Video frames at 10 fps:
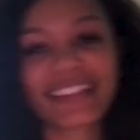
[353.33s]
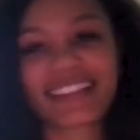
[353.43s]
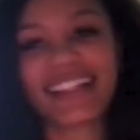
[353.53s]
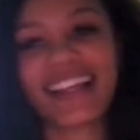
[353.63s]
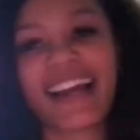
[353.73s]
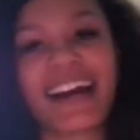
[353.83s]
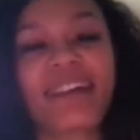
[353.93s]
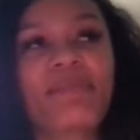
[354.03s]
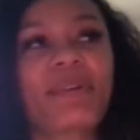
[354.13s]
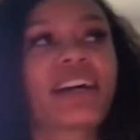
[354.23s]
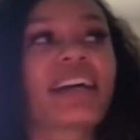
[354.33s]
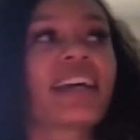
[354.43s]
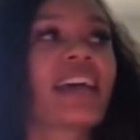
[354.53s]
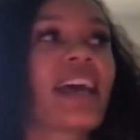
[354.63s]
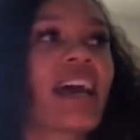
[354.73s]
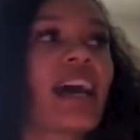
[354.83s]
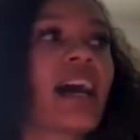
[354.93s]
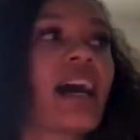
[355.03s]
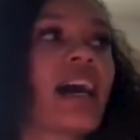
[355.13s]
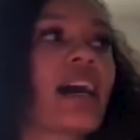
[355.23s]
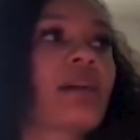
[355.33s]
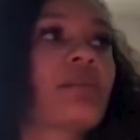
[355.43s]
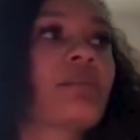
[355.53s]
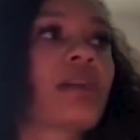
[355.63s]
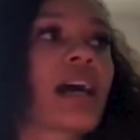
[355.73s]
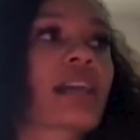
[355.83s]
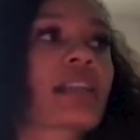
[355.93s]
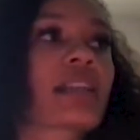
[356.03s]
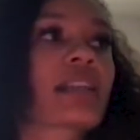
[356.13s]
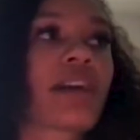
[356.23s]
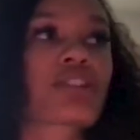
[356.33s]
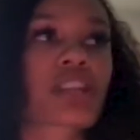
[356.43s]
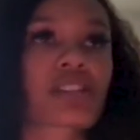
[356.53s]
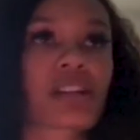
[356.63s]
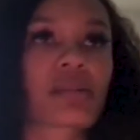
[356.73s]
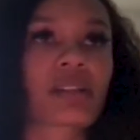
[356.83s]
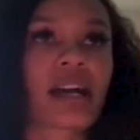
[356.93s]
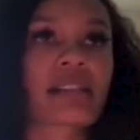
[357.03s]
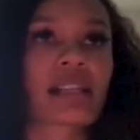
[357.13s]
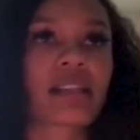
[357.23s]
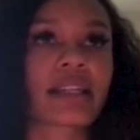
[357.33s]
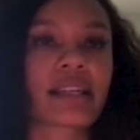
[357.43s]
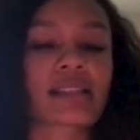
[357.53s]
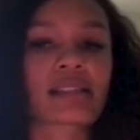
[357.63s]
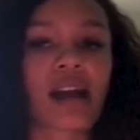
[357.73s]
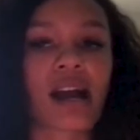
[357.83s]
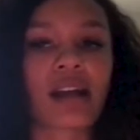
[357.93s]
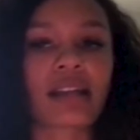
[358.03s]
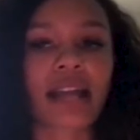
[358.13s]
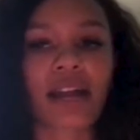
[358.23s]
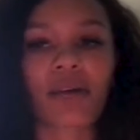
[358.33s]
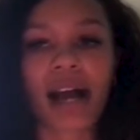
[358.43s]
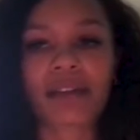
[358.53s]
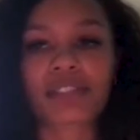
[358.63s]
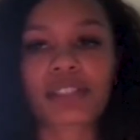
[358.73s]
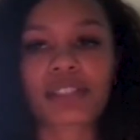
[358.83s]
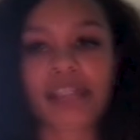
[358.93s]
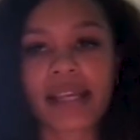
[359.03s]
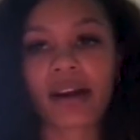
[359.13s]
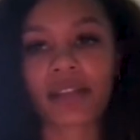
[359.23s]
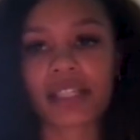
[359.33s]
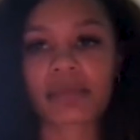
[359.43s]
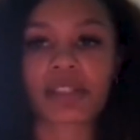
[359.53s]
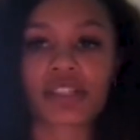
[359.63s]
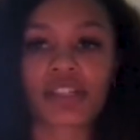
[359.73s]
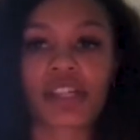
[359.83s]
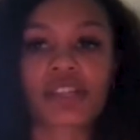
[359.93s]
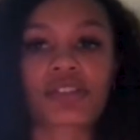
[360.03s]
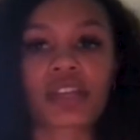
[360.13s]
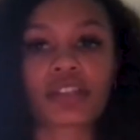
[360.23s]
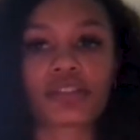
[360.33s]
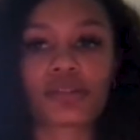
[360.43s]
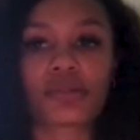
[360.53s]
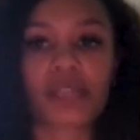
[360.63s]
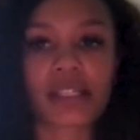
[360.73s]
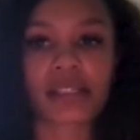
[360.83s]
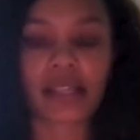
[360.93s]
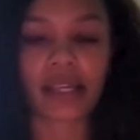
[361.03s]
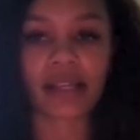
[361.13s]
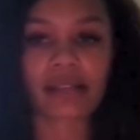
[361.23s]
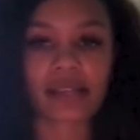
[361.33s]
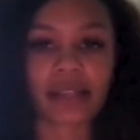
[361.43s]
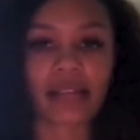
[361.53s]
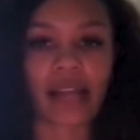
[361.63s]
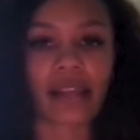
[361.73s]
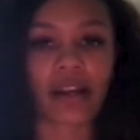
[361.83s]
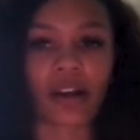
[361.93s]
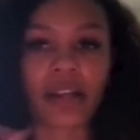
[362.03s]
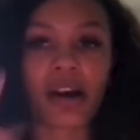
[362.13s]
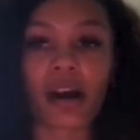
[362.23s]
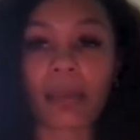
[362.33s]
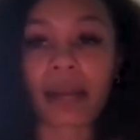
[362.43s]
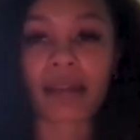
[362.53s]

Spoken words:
Yeah, but I think eventually I started to realize that like it's not like I don't have to like take on these positions or like do these things like that like are like on my